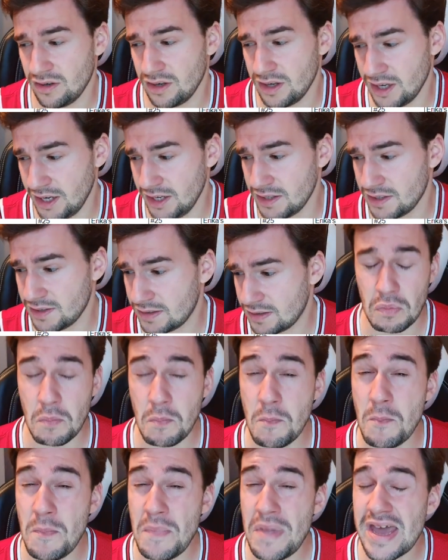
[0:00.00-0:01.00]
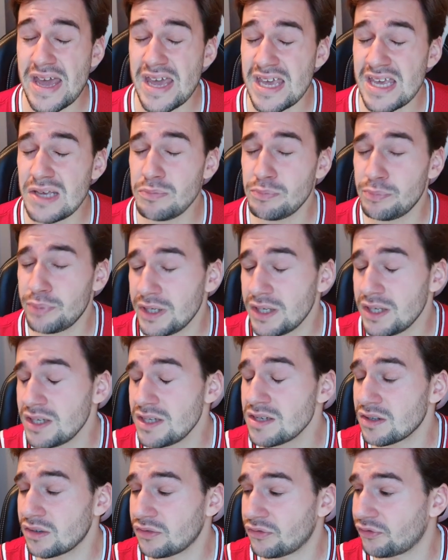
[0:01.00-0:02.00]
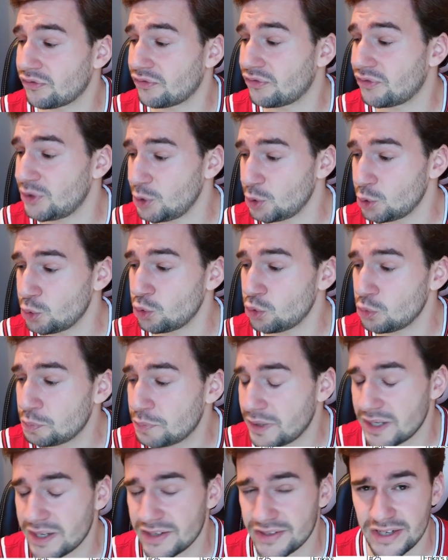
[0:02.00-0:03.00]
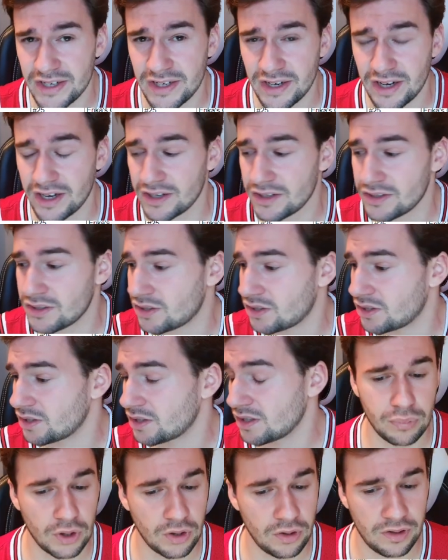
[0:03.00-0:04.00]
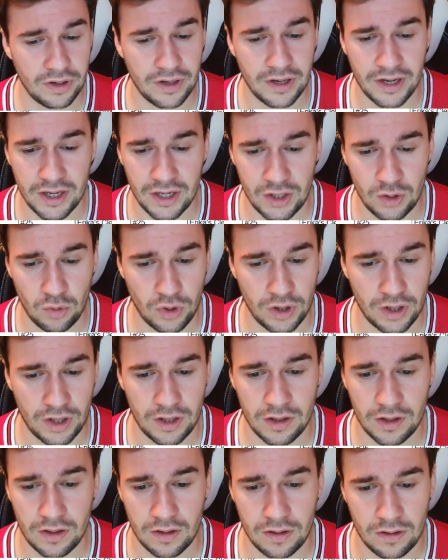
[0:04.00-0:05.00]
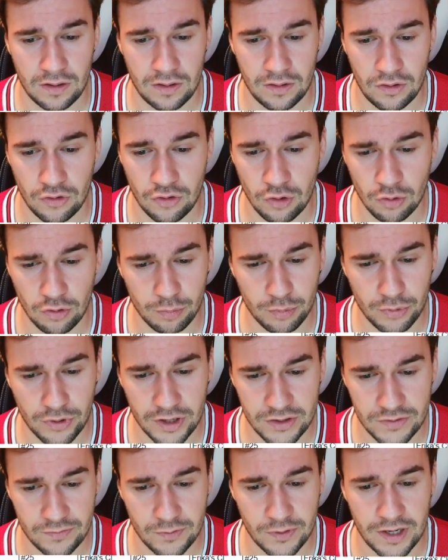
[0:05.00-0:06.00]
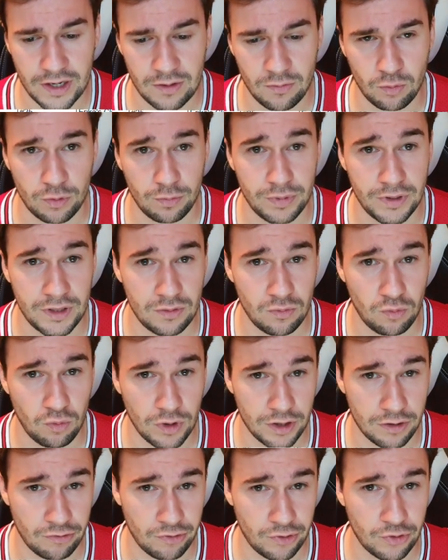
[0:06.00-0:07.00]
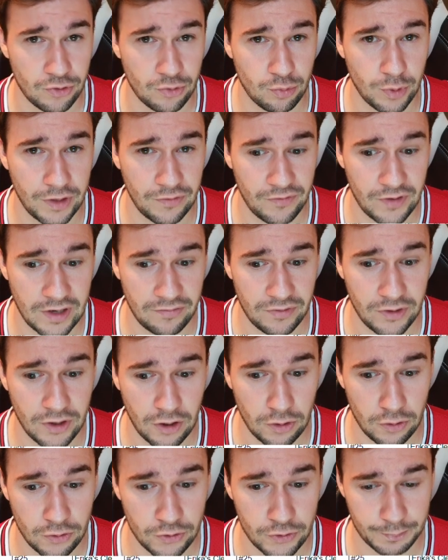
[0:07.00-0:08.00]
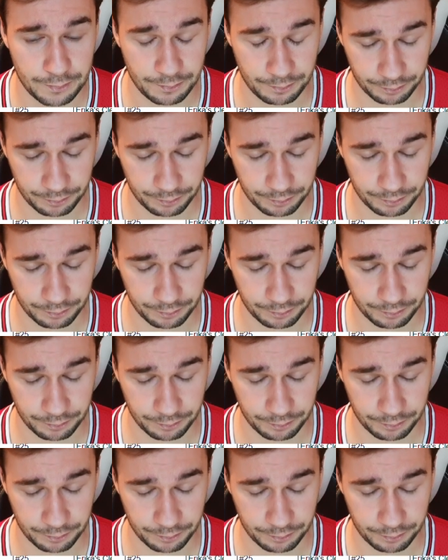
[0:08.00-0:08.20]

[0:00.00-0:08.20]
8, maybe a few PSA 9s, but anyway, the total price for that would be $125.